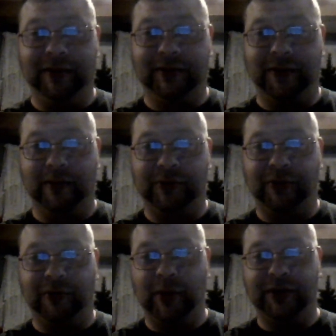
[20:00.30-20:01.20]
so I'm
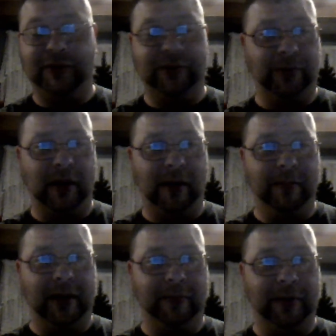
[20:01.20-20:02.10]
sure questions will come
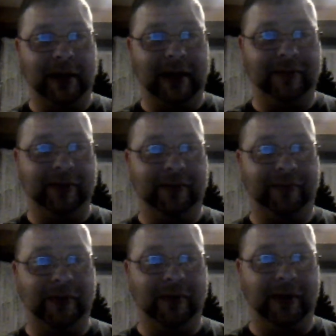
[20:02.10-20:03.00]
that I'm going to have to
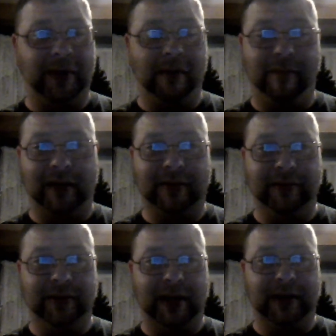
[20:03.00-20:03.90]
defer and come back
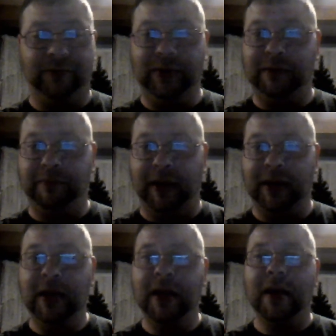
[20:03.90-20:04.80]
to the next week, but
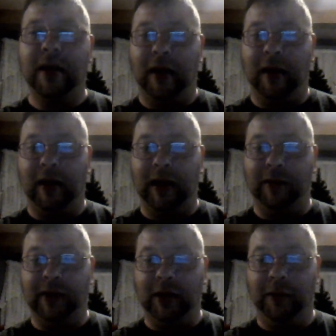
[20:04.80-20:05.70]
I
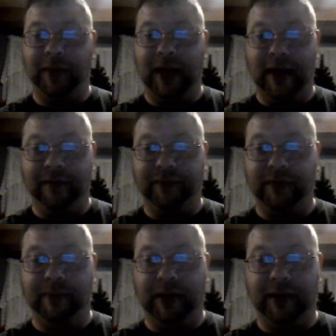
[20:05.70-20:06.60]
will help
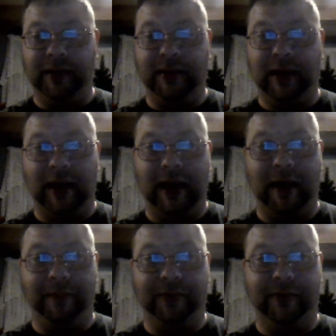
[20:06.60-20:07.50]
everybody that I
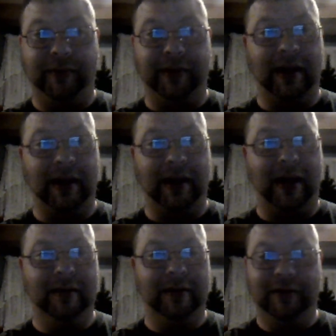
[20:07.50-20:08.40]
absolutely can.
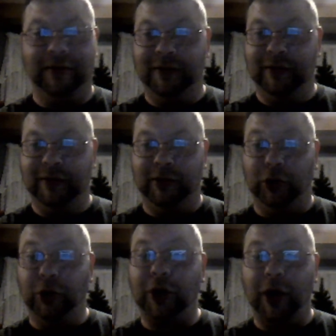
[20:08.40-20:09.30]

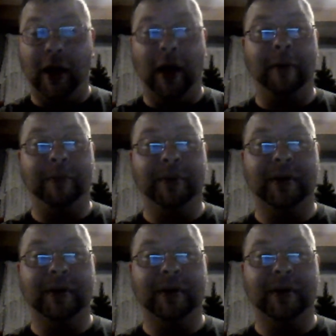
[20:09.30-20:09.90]
Look up.